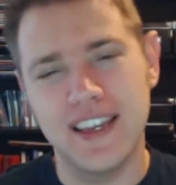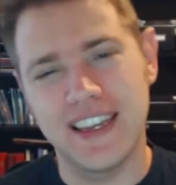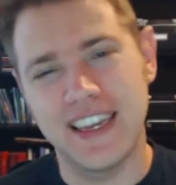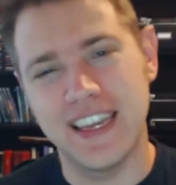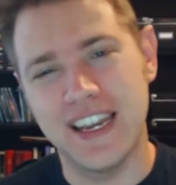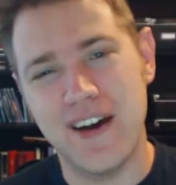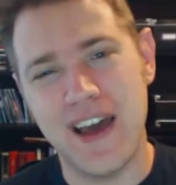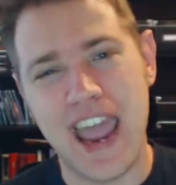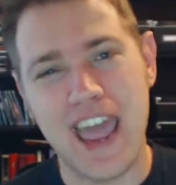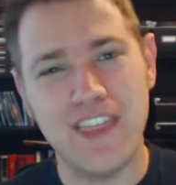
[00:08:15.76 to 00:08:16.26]

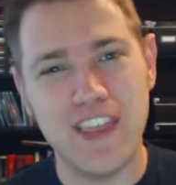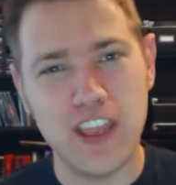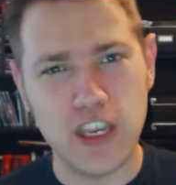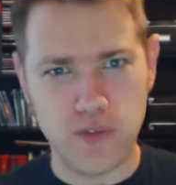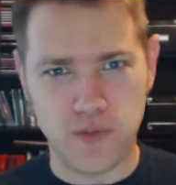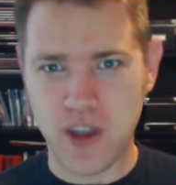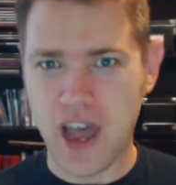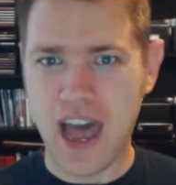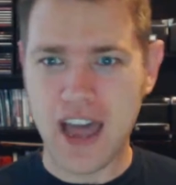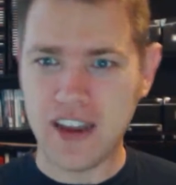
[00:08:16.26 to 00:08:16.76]
you know. And then
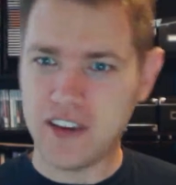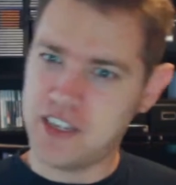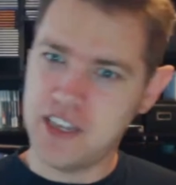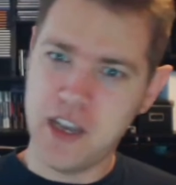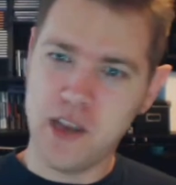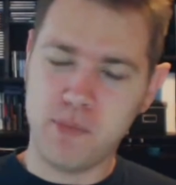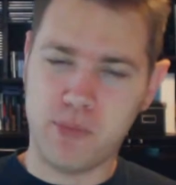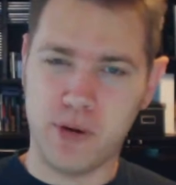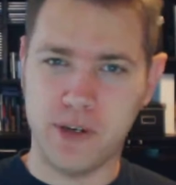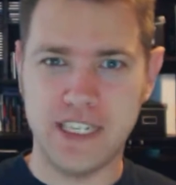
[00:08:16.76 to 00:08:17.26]
you've got,
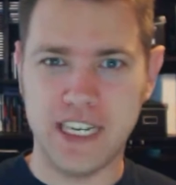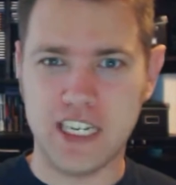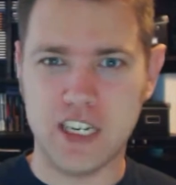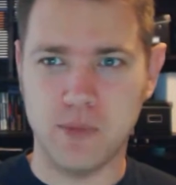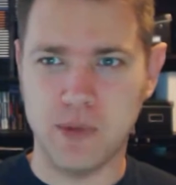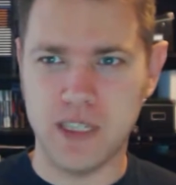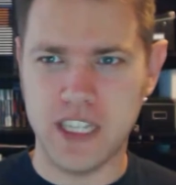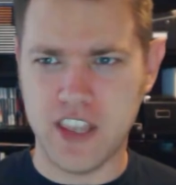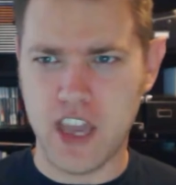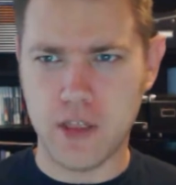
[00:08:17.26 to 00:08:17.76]

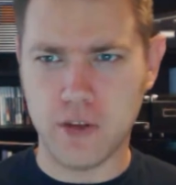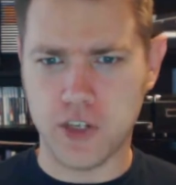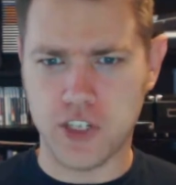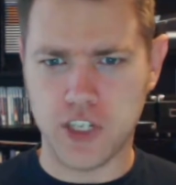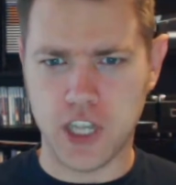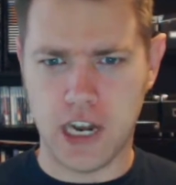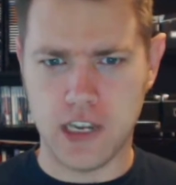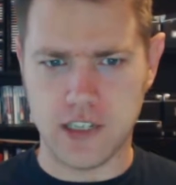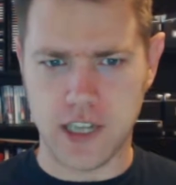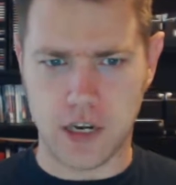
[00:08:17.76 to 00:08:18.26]
predictably, the other
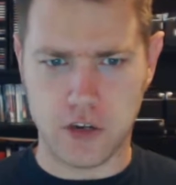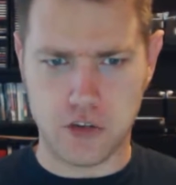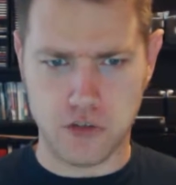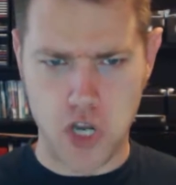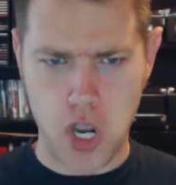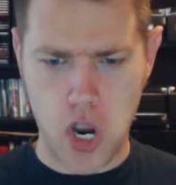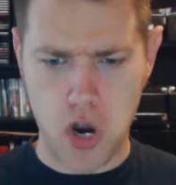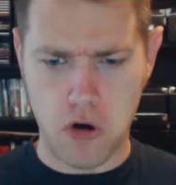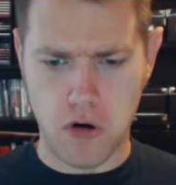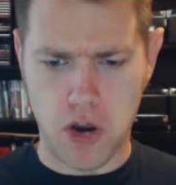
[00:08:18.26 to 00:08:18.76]
side is like,
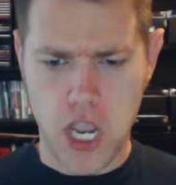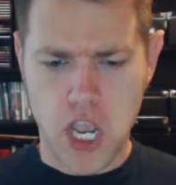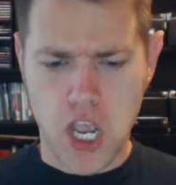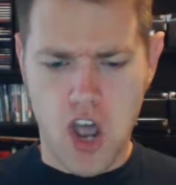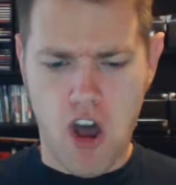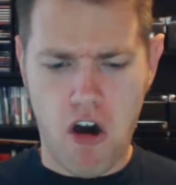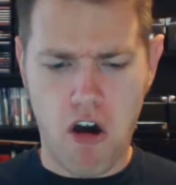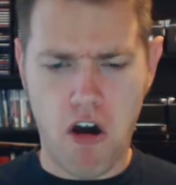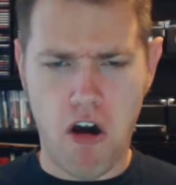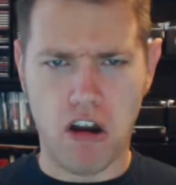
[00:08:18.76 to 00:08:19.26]
no,
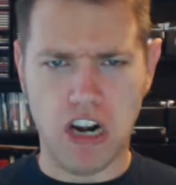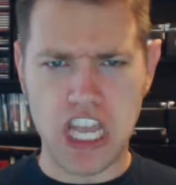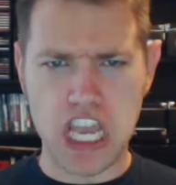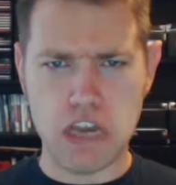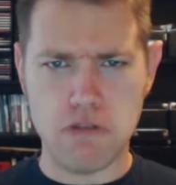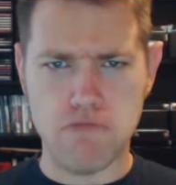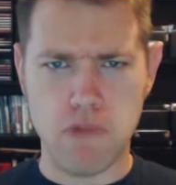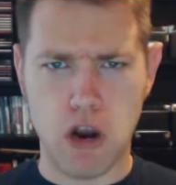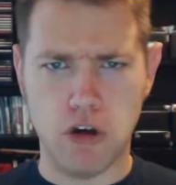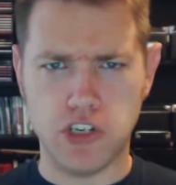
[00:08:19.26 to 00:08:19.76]
all
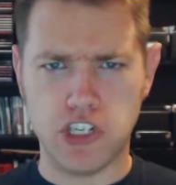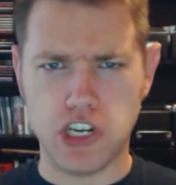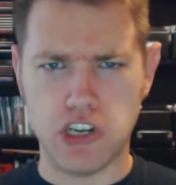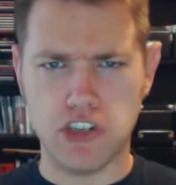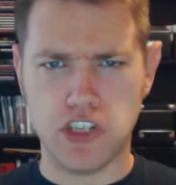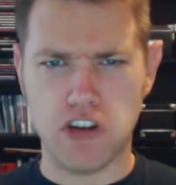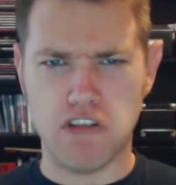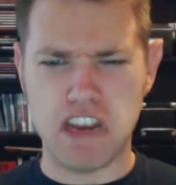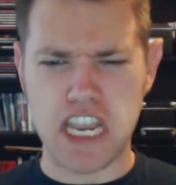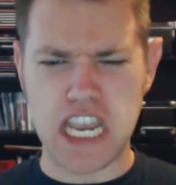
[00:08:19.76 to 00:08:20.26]

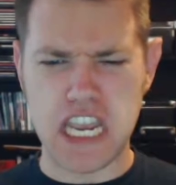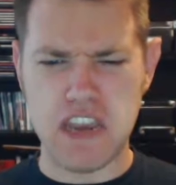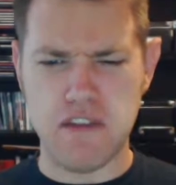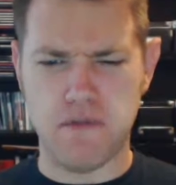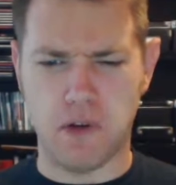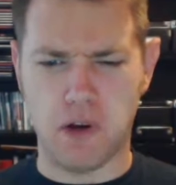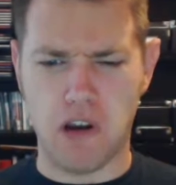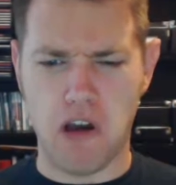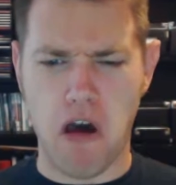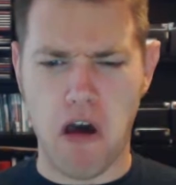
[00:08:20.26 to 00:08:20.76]
emotions are
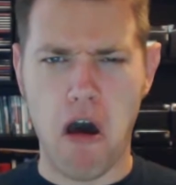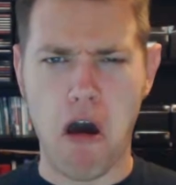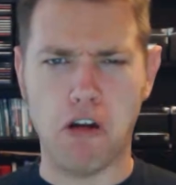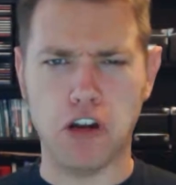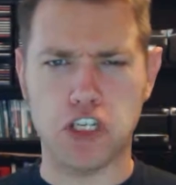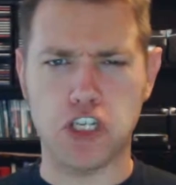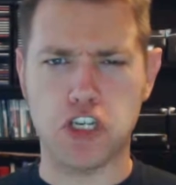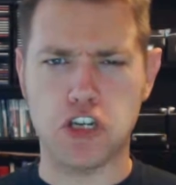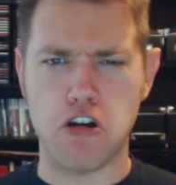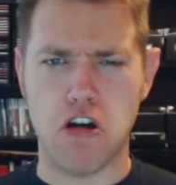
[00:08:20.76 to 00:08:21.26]
evil.
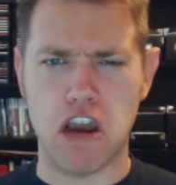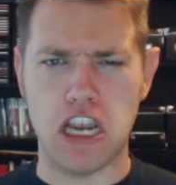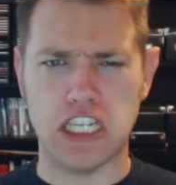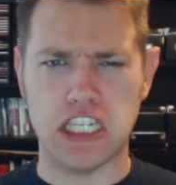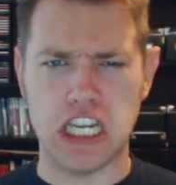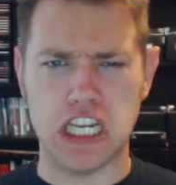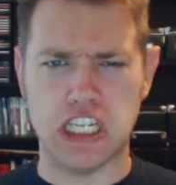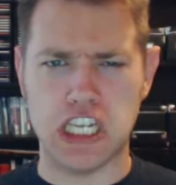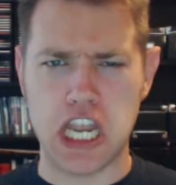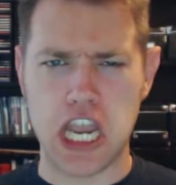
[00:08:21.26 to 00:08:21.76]
All
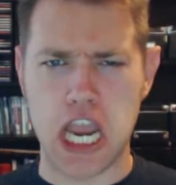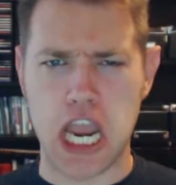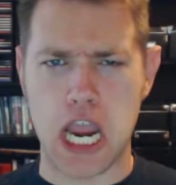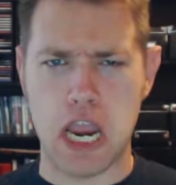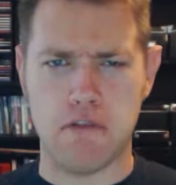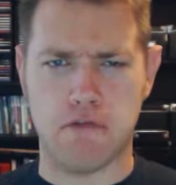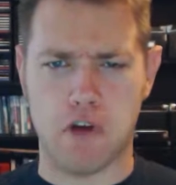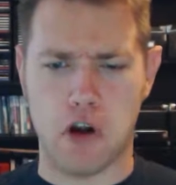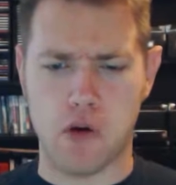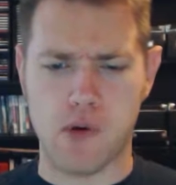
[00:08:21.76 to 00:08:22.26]
choice is
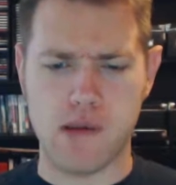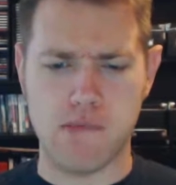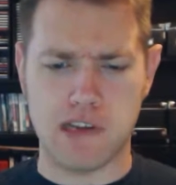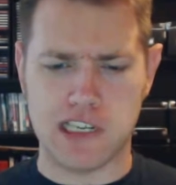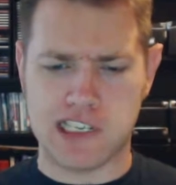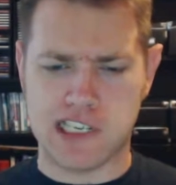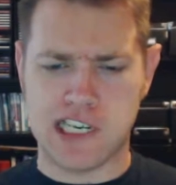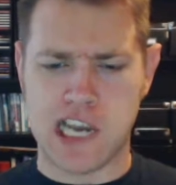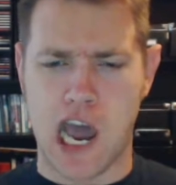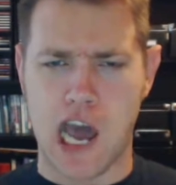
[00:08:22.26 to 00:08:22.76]
evil. We
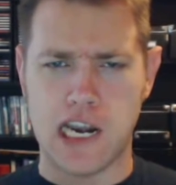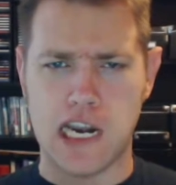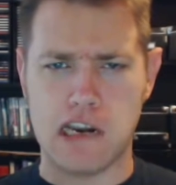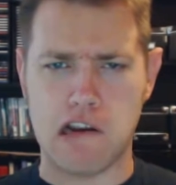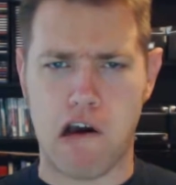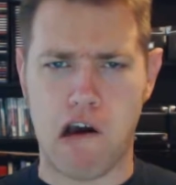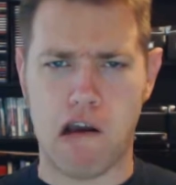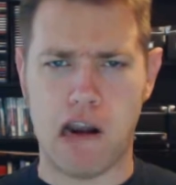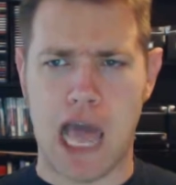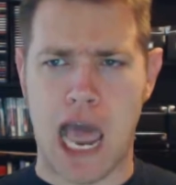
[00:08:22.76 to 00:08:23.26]
must cut
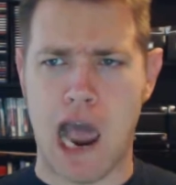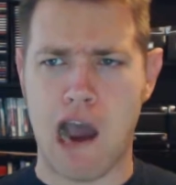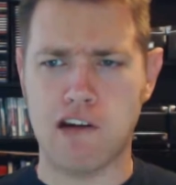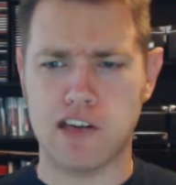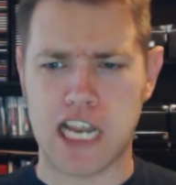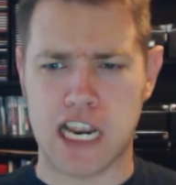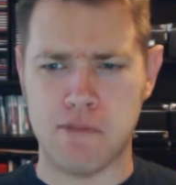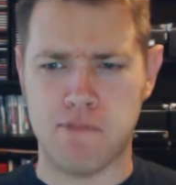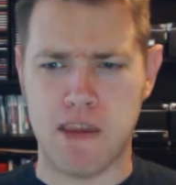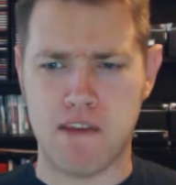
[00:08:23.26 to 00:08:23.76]
it all
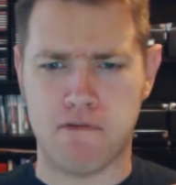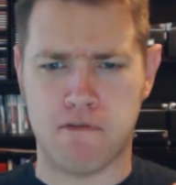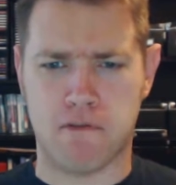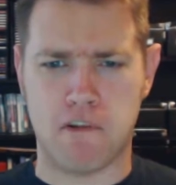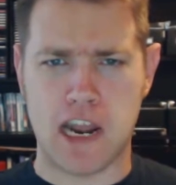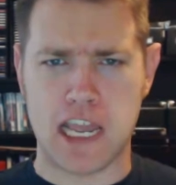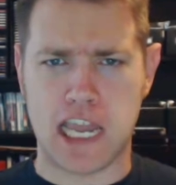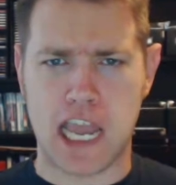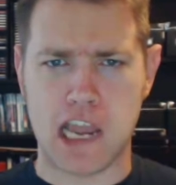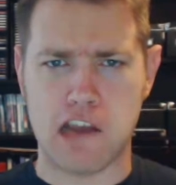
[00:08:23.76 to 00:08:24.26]
out and be
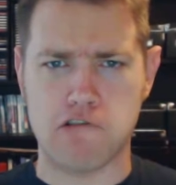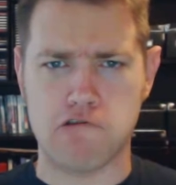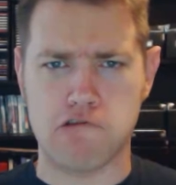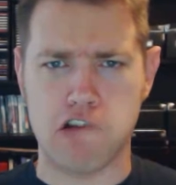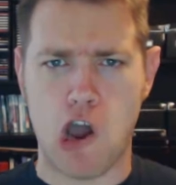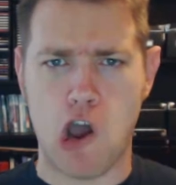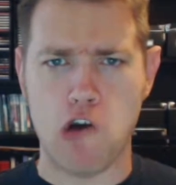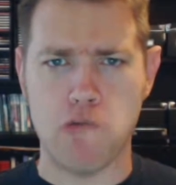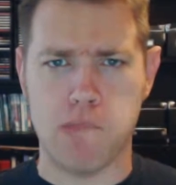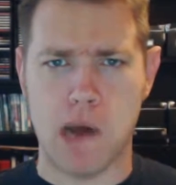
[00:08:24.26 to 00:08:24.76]
freaking
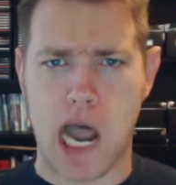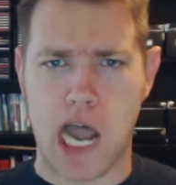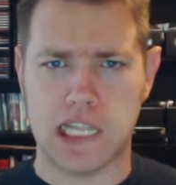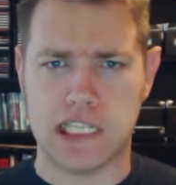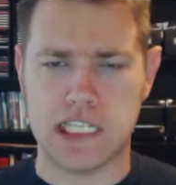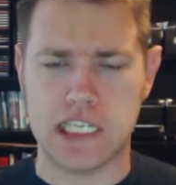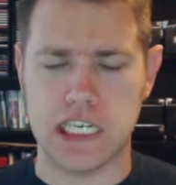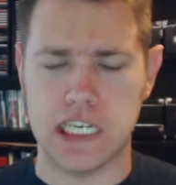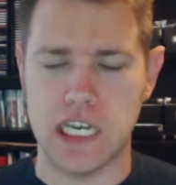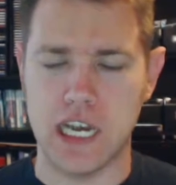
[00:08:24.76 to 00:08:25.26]

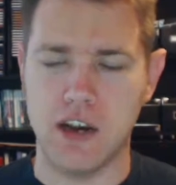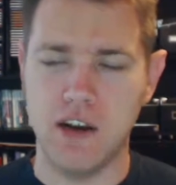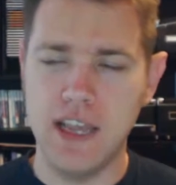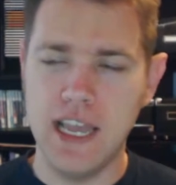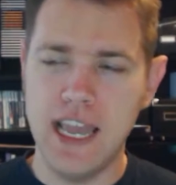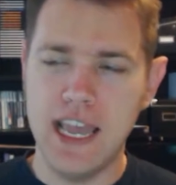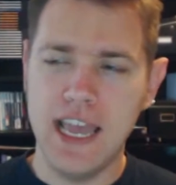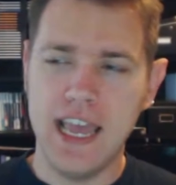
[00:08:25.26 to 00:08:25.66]
robots, you know.